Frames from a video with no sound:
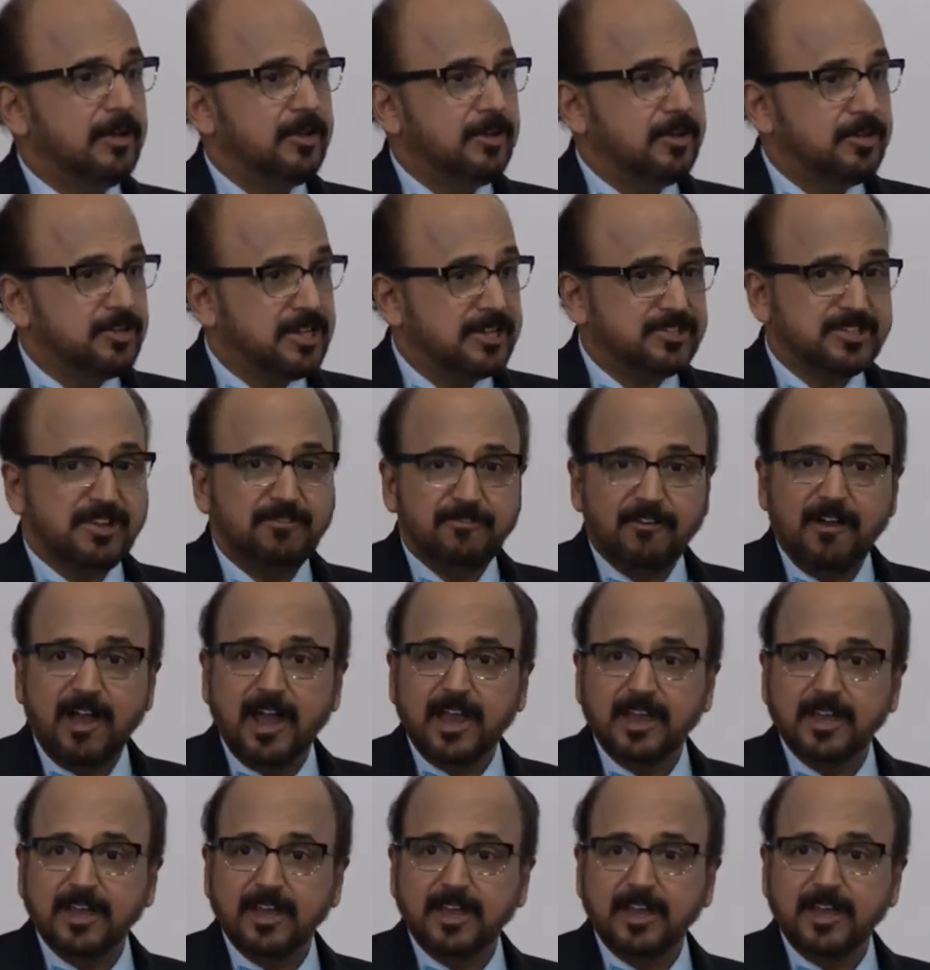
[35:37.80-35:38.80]
to
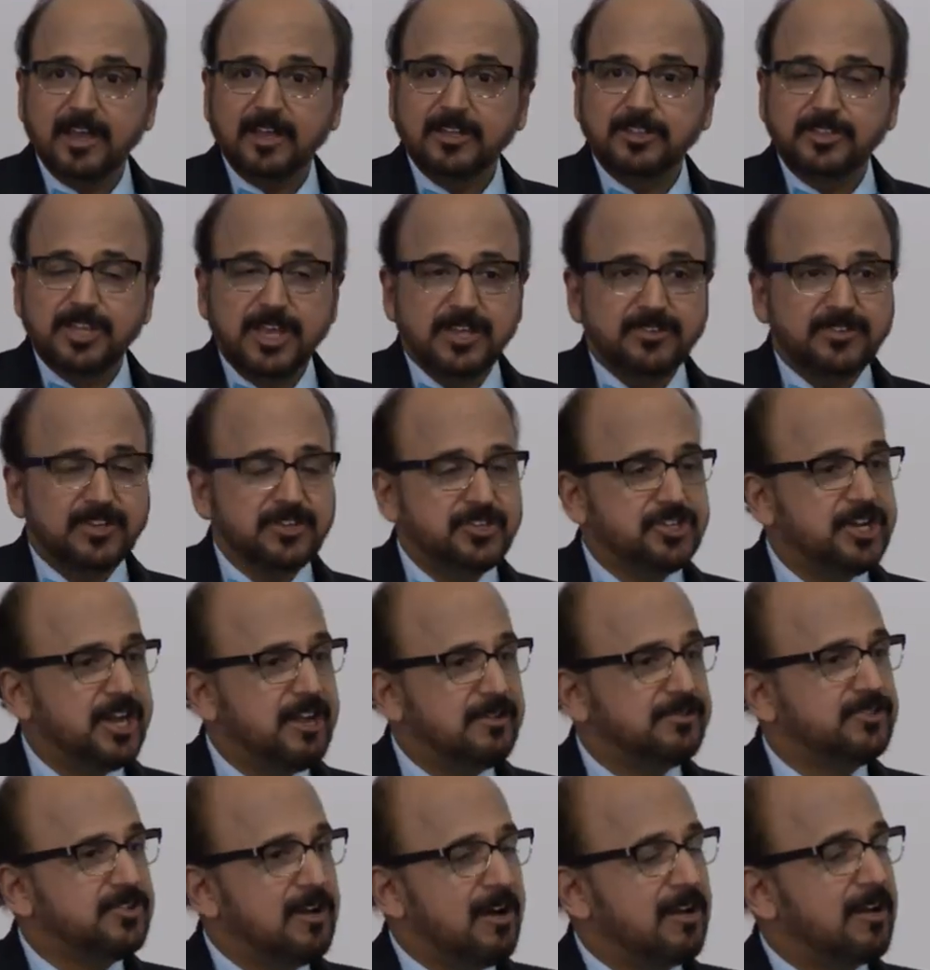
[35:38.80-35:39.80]
testify these
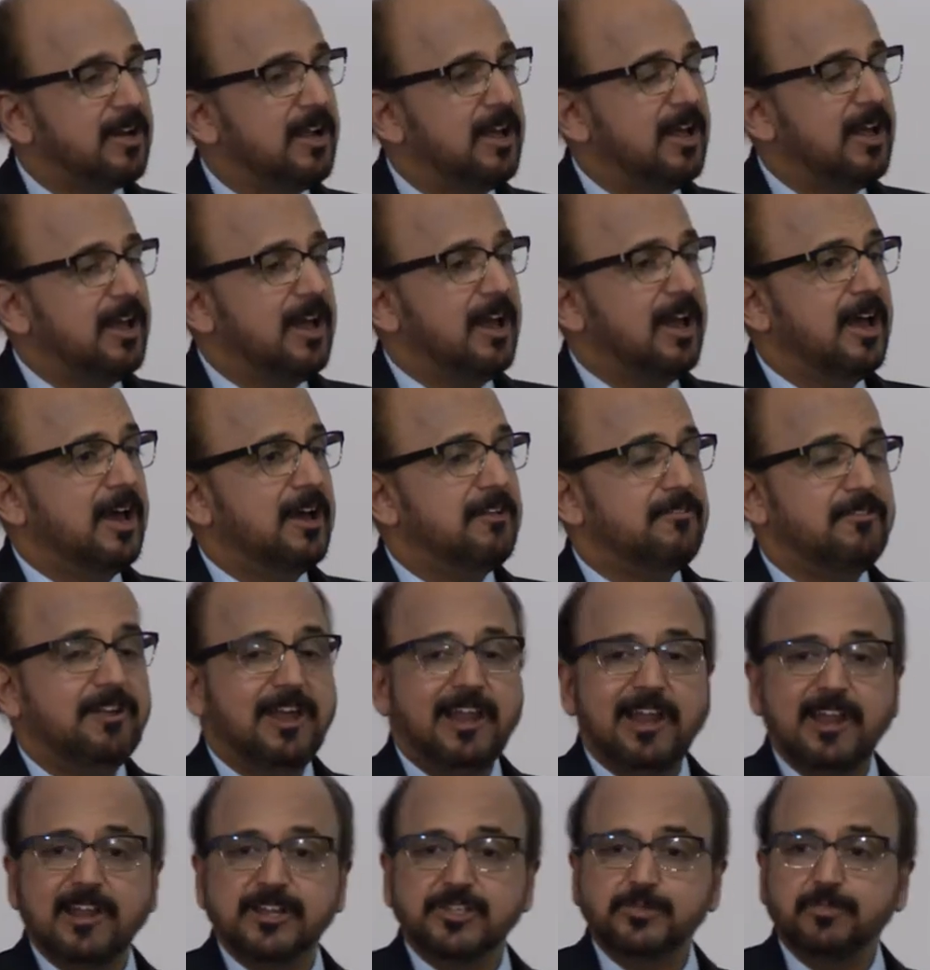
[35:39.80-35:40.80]
initiatives are
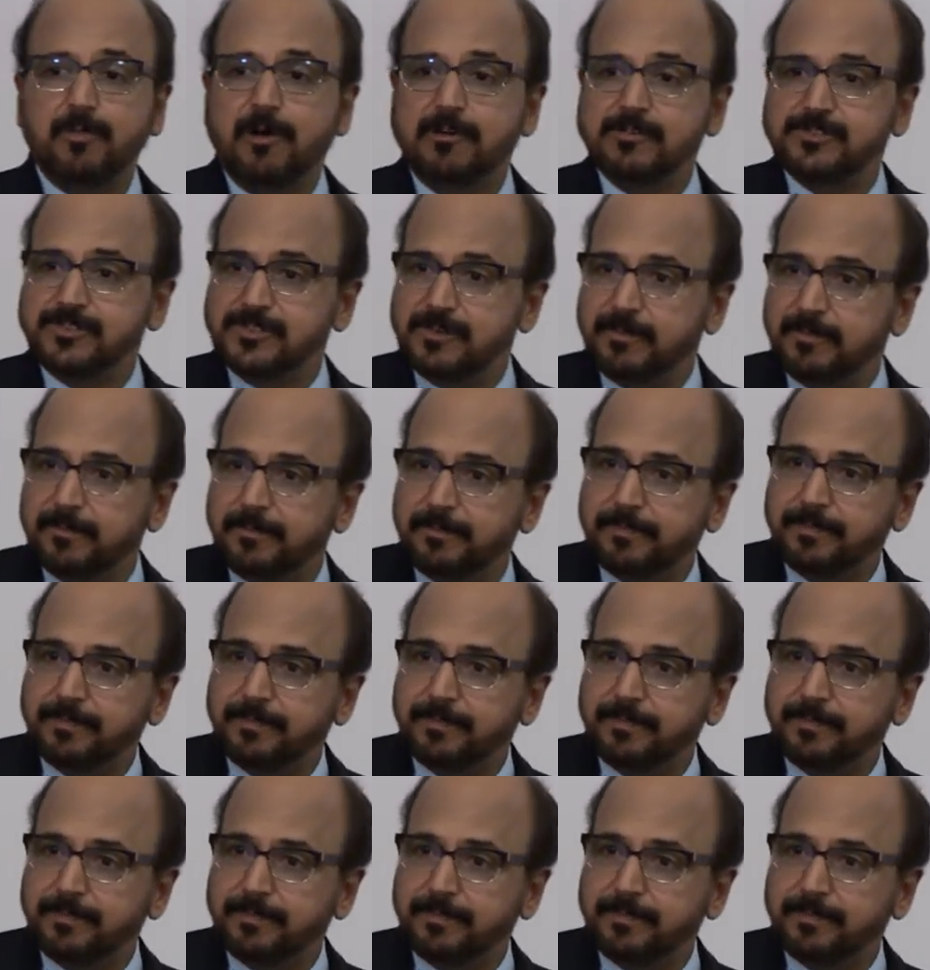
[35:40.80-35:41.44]
really responsive.